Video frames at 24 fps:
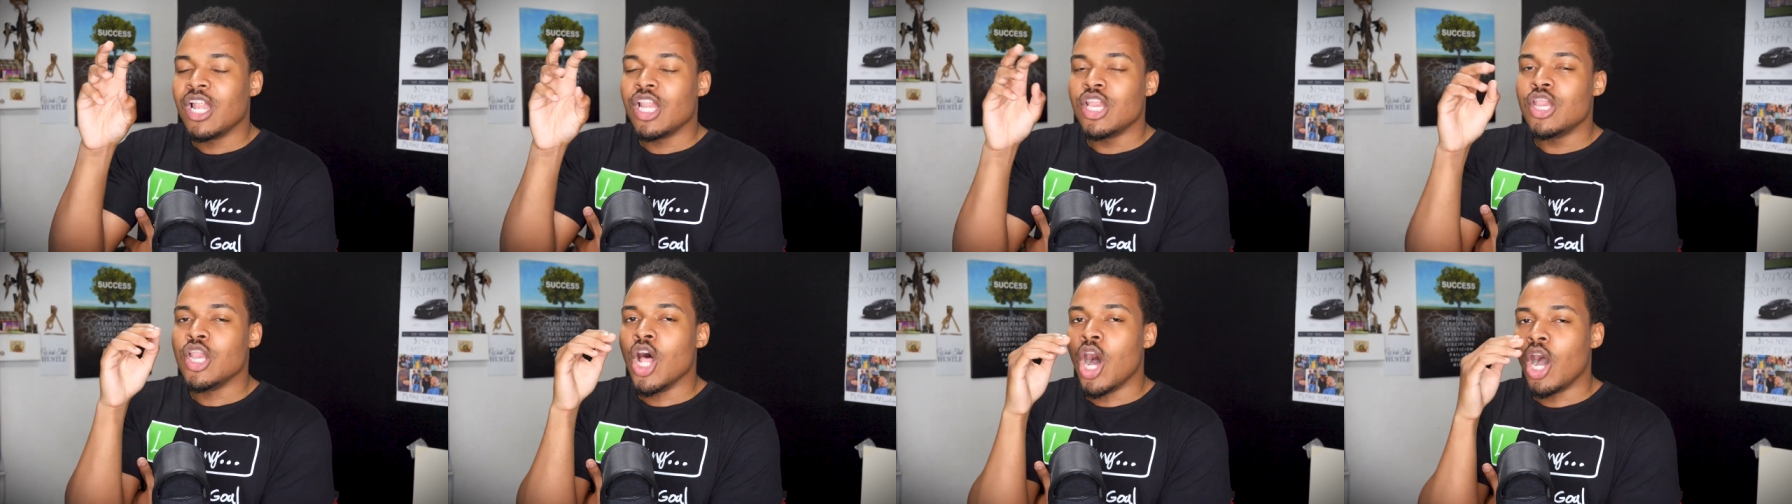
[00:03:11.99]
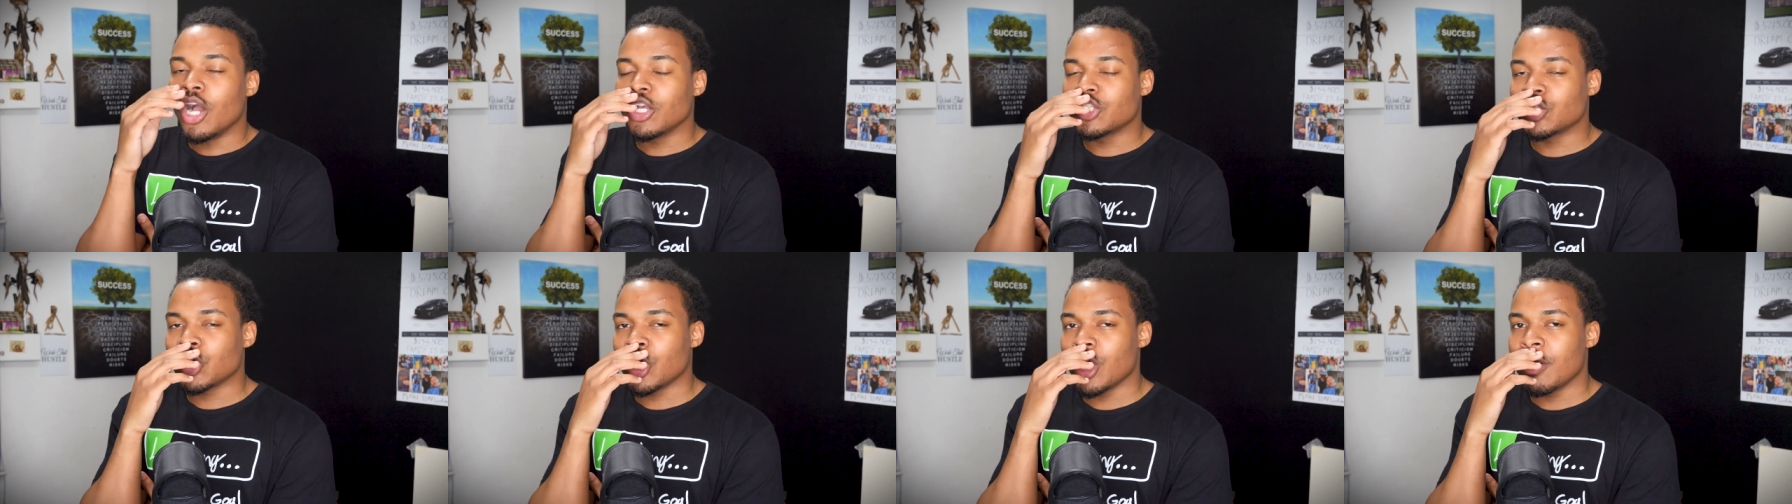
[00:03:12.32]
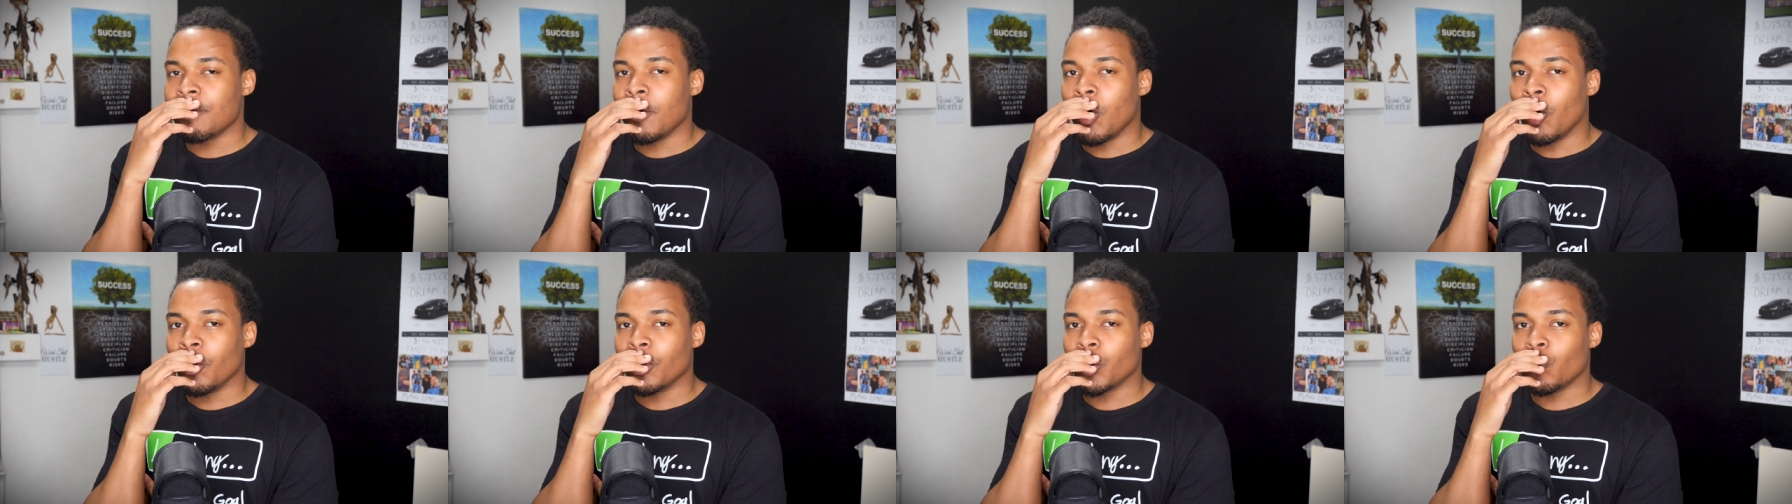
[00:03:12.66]

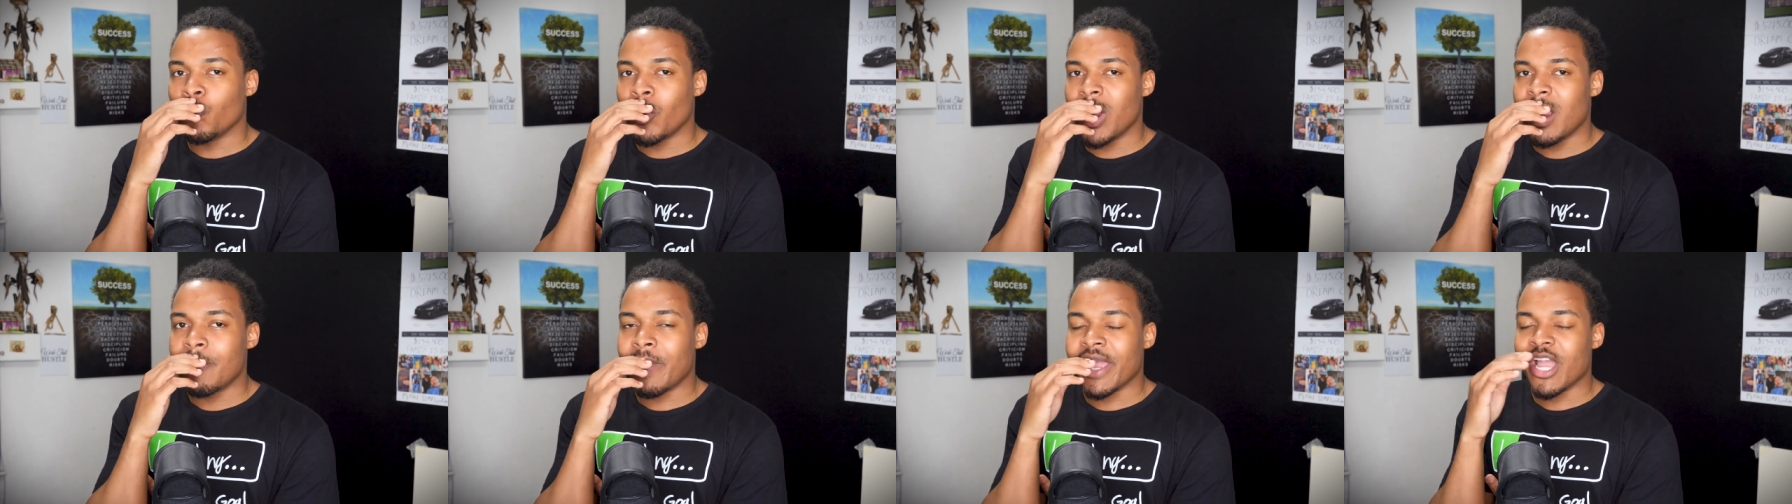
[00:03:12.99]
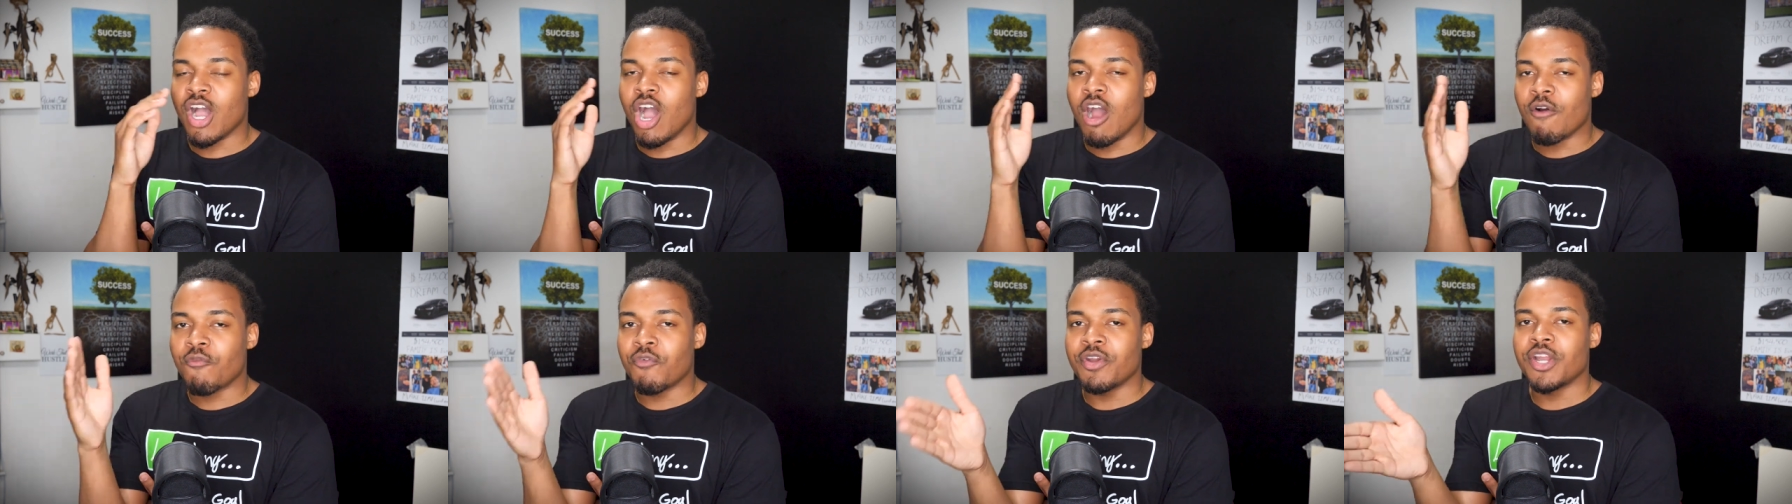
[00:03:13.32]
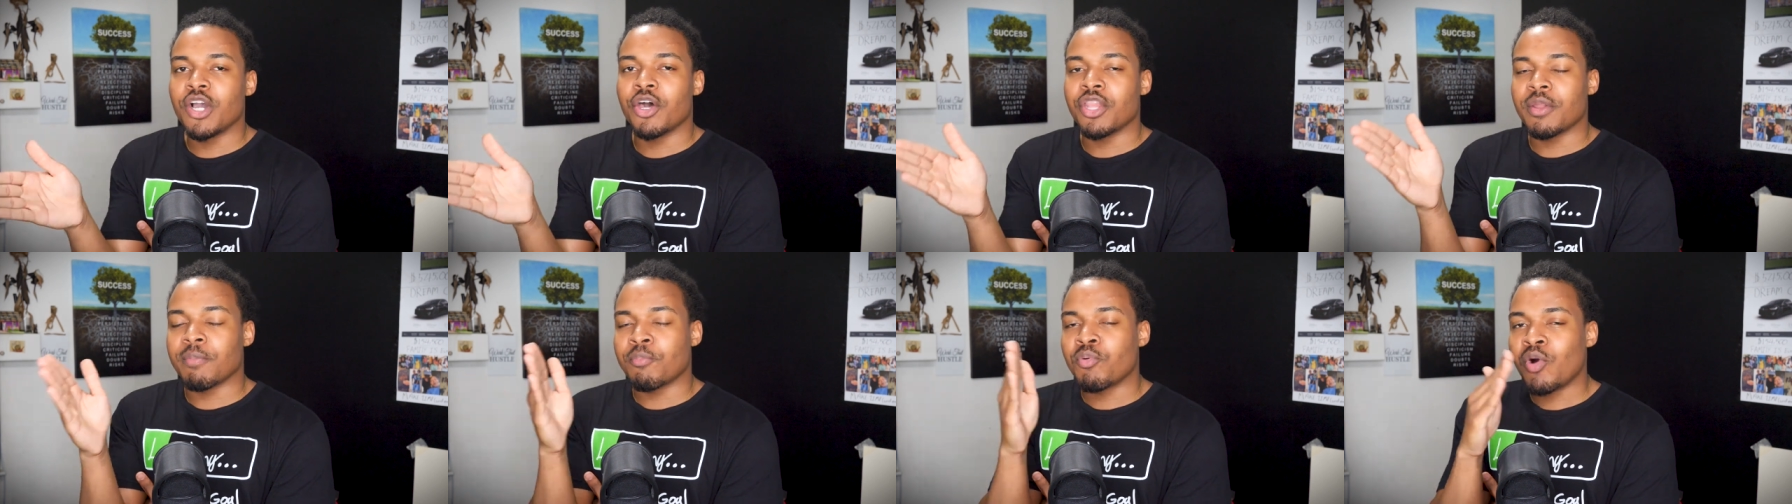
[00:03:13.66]
long-term all the way by offering
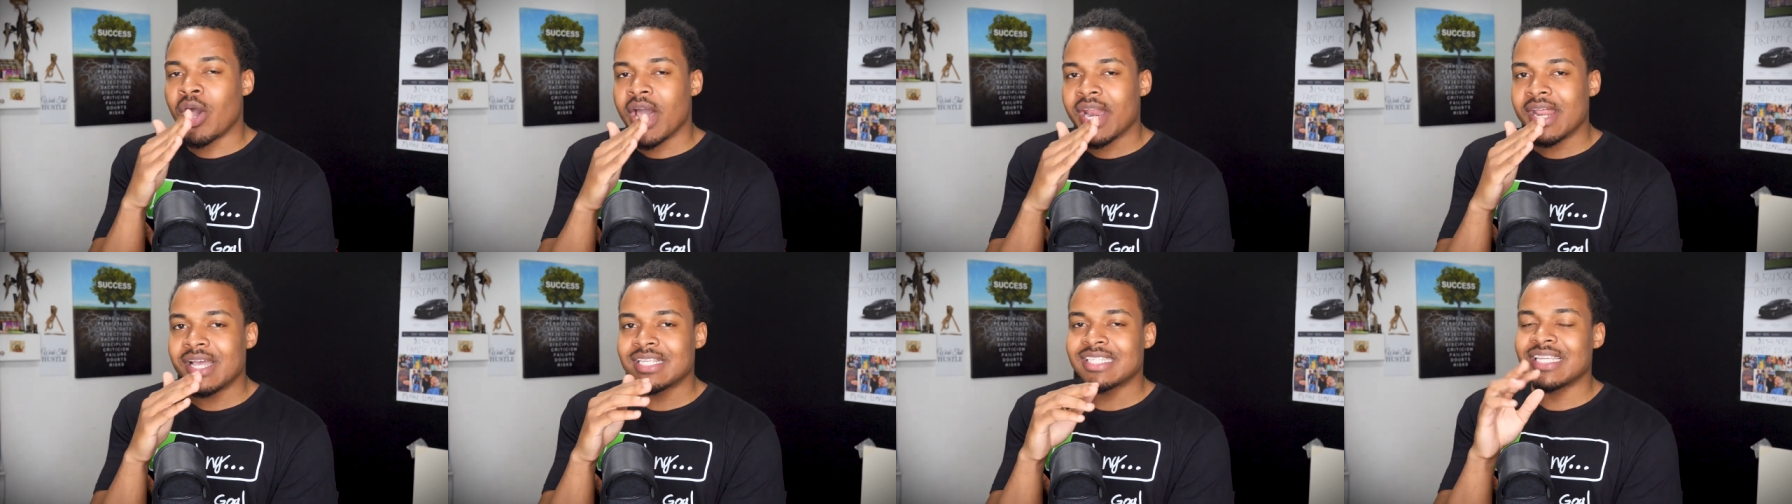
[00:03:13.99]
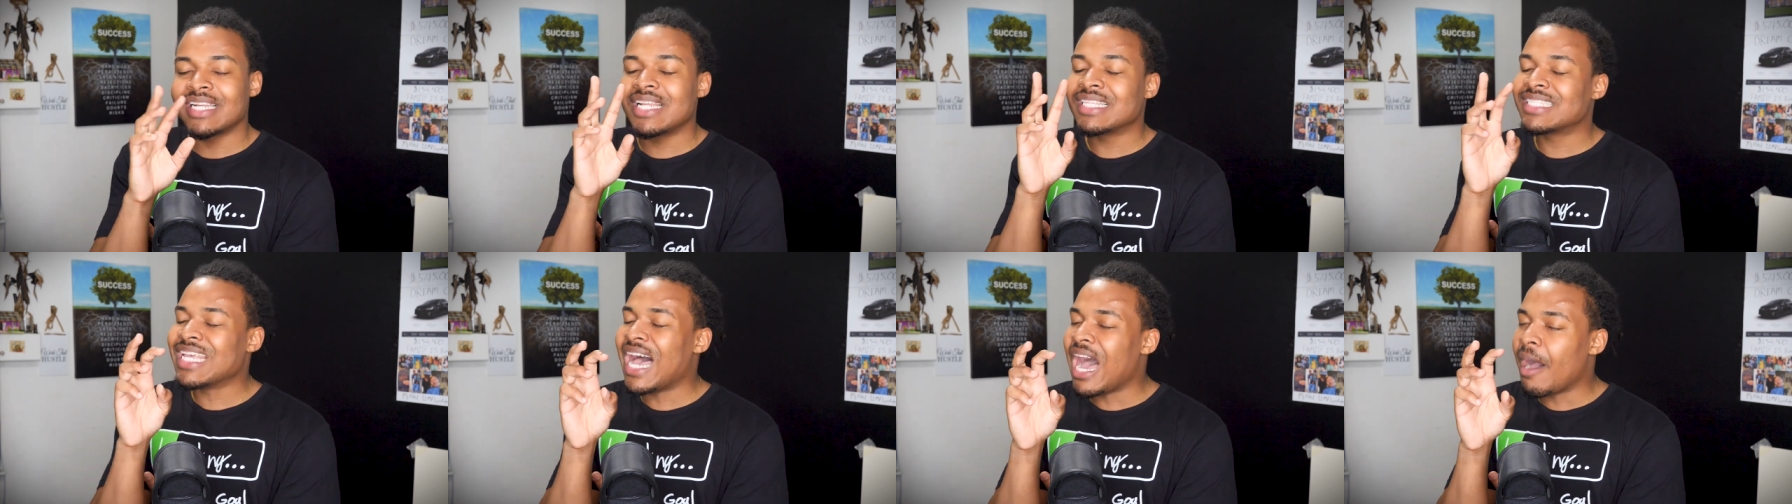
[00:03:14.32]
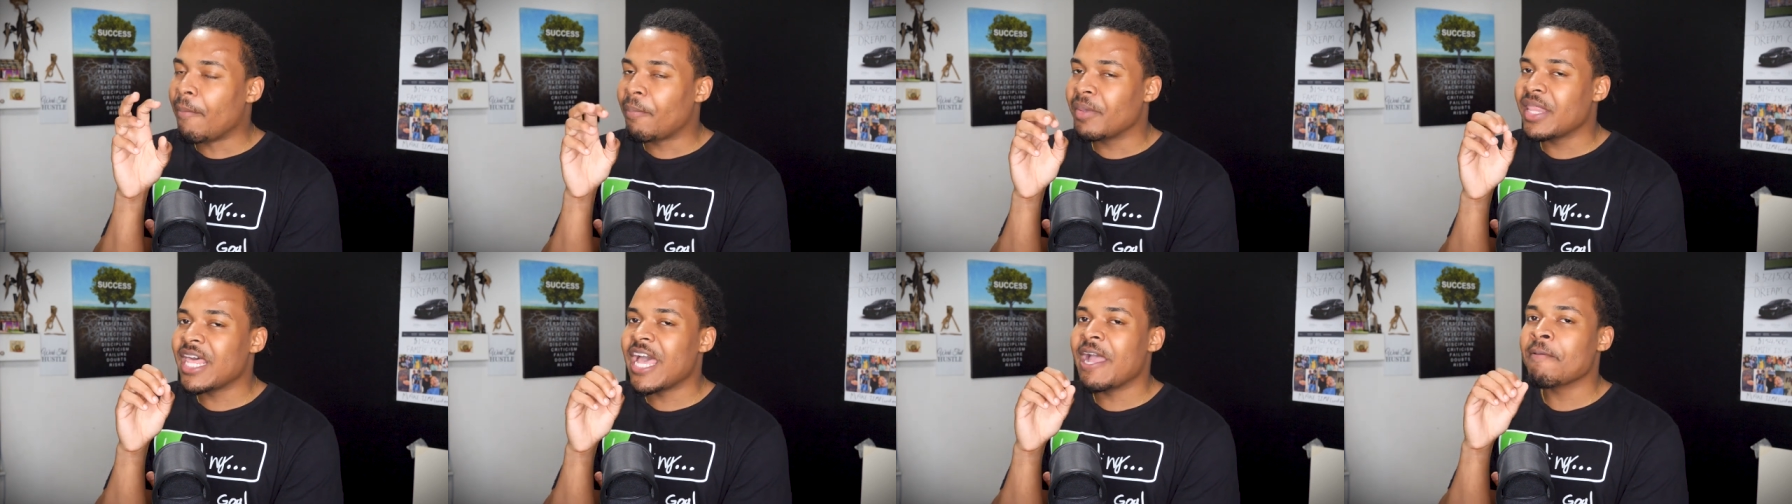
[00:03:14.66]
other products. And on
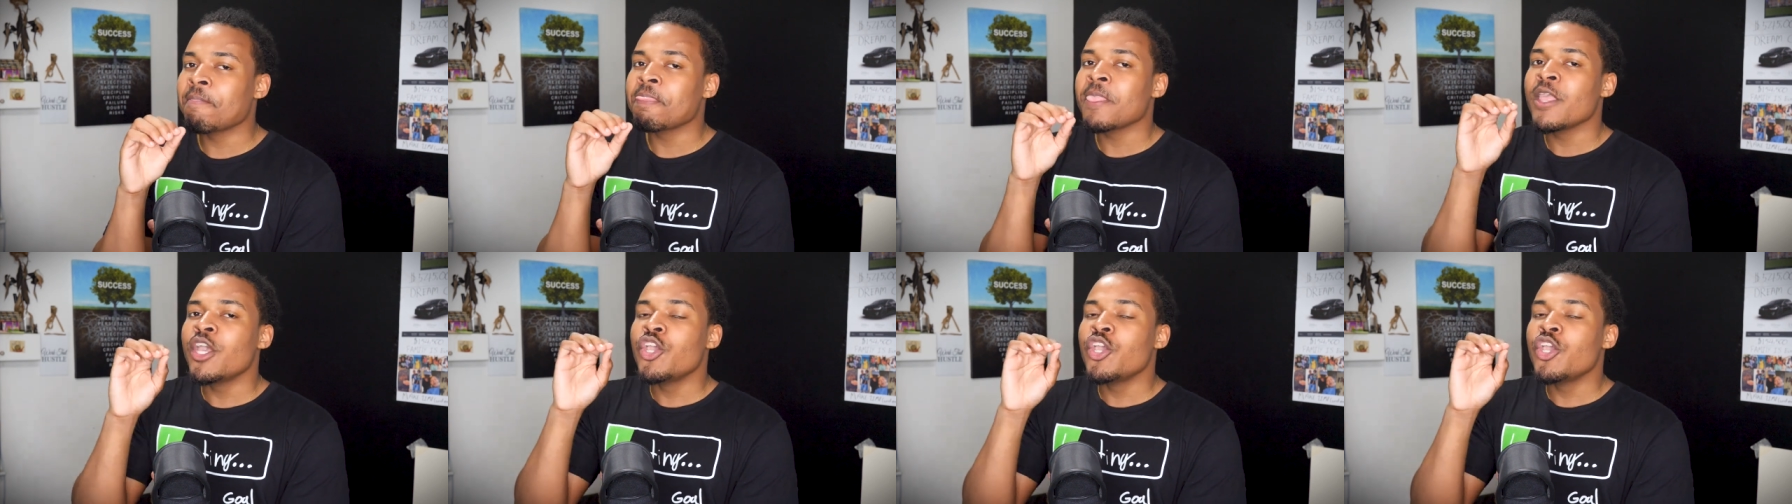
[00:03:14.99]
top of that,